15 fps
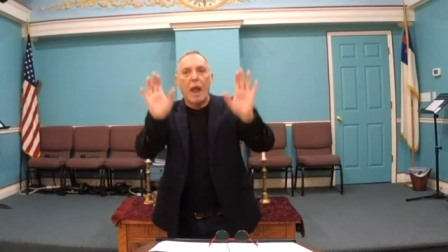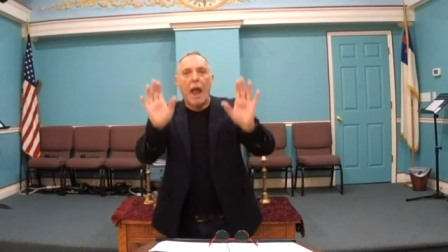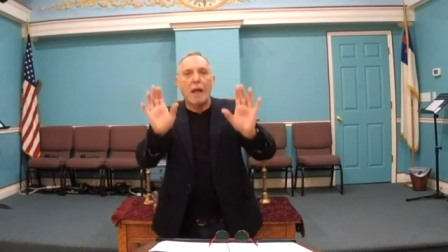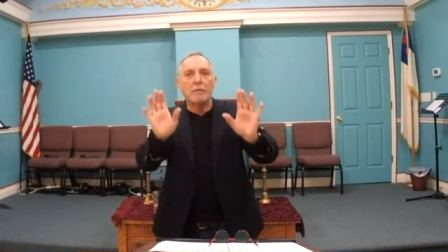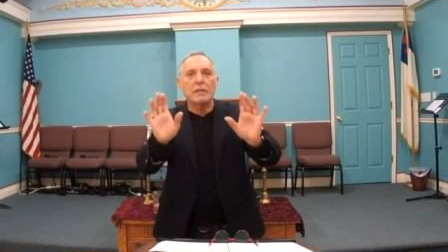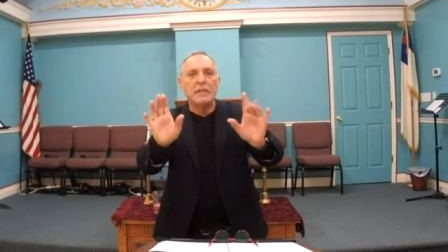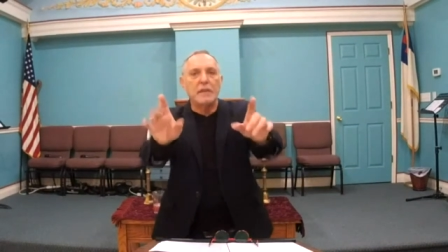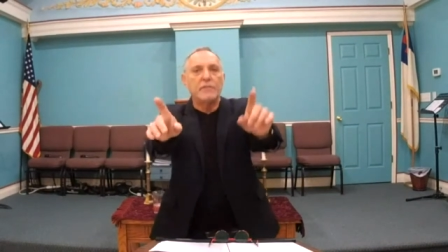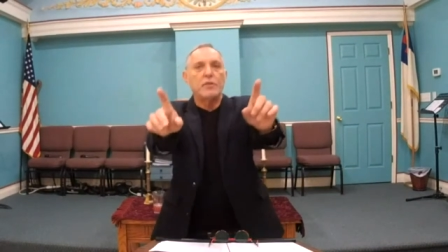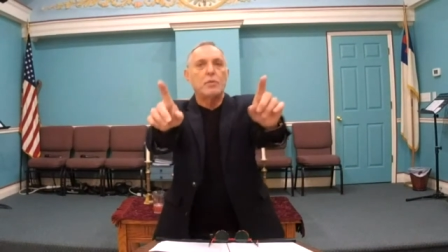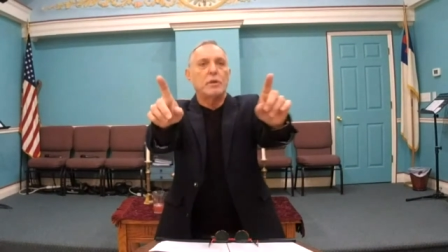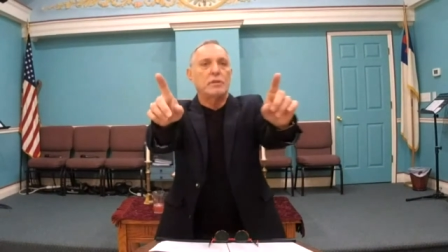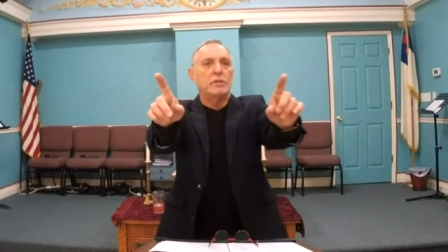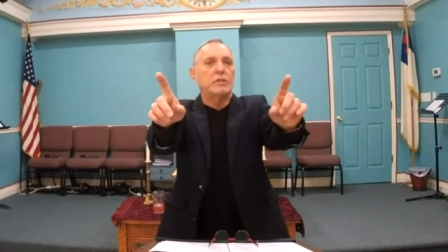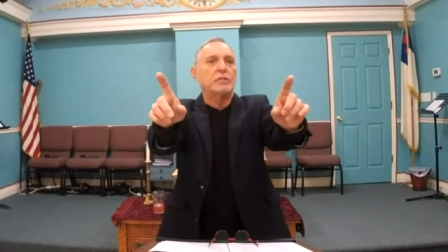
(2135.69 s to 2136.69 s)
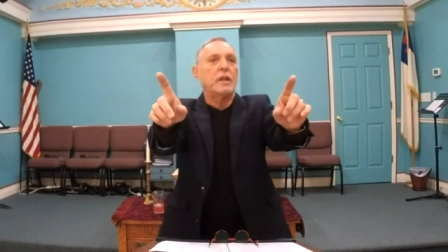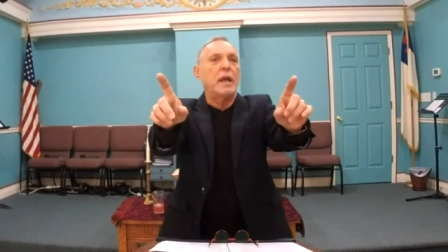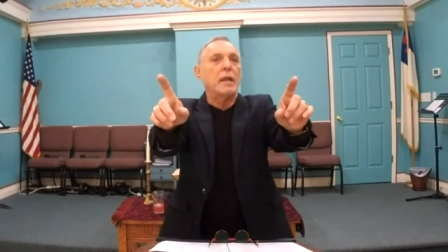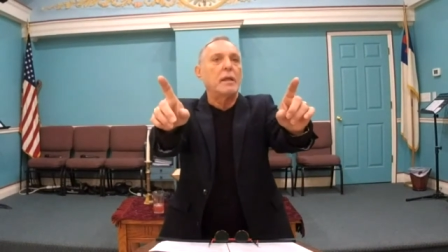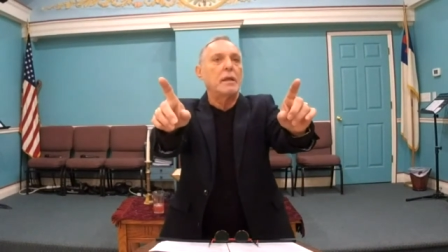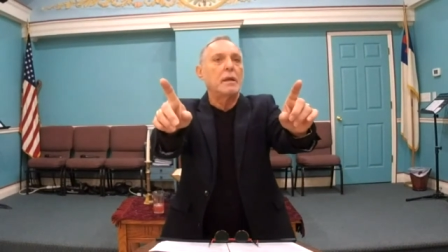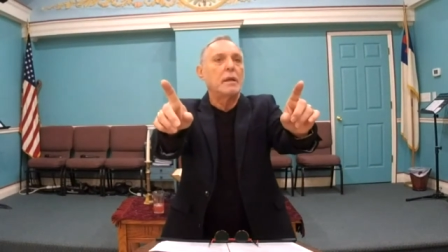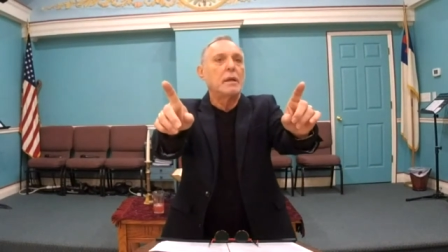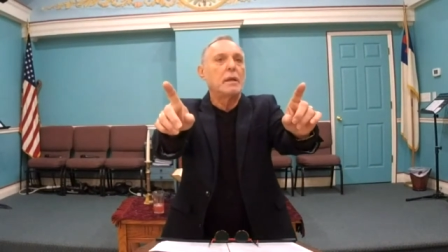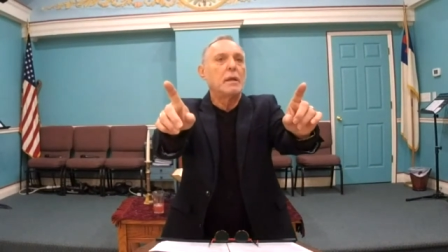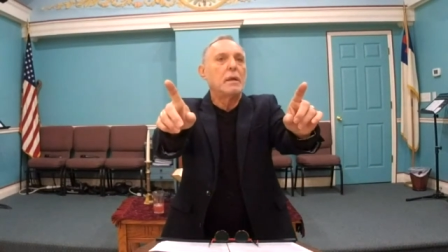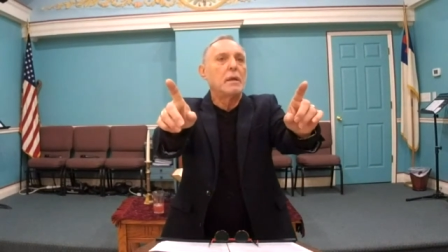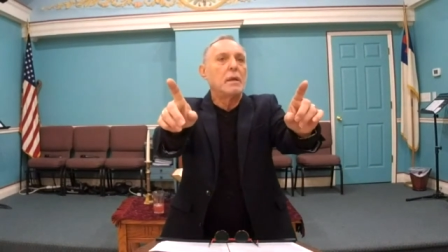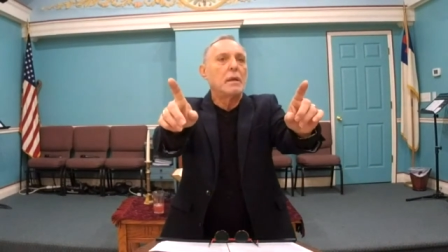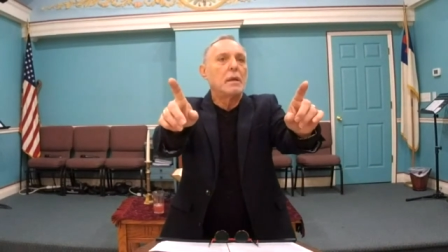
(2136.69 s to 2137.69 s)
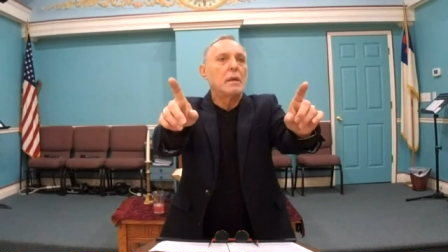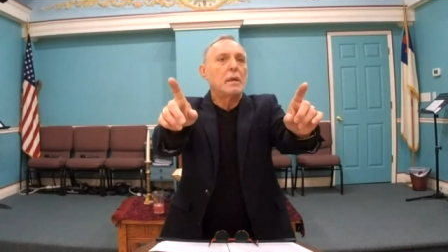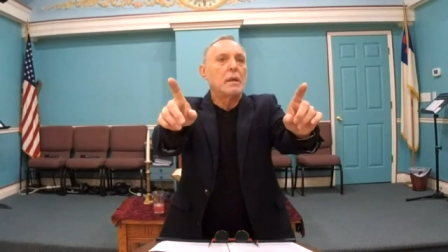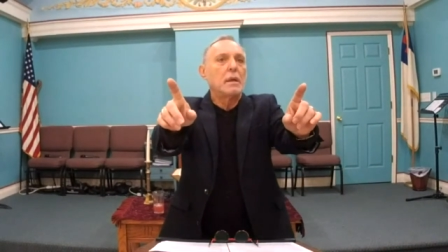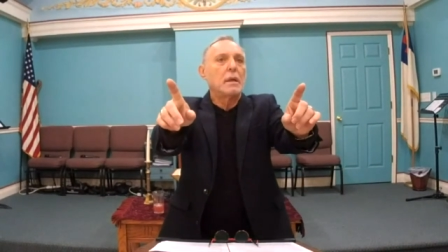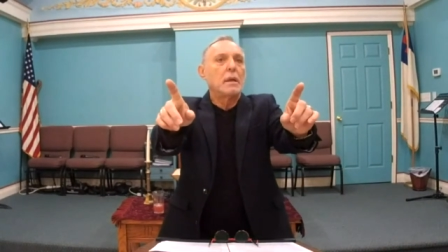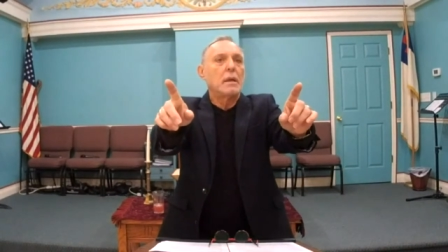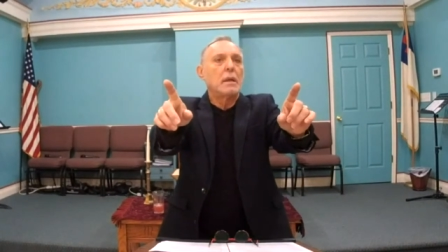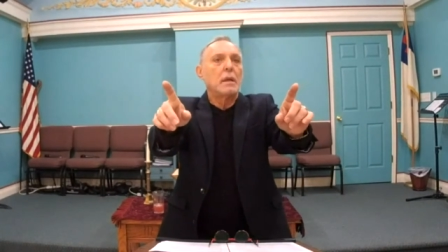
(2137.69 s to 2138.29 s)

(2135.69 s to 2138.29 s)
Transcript: I'll give you what to say."